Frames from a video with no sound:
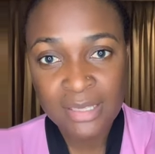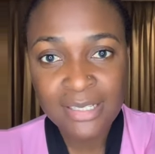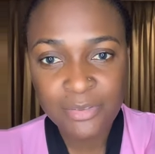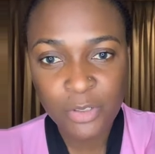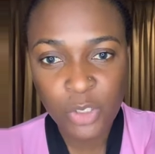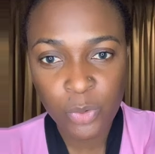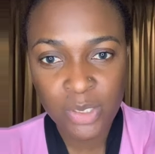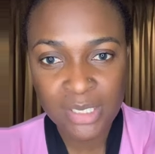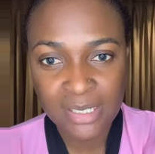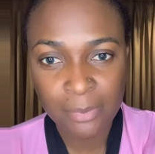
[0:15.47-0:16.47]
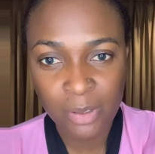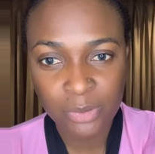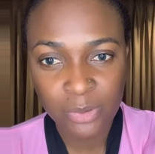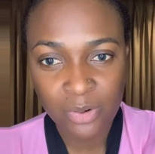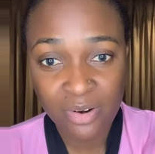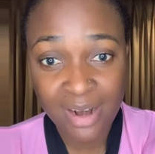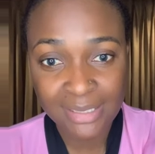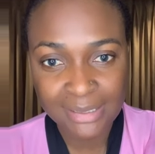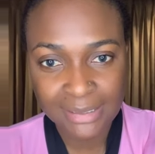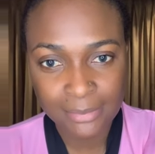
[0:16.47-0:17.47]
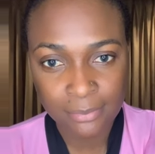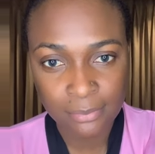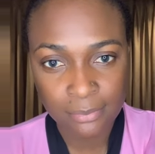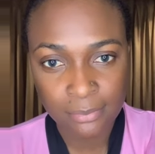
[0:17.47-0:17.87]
This video is about ranting.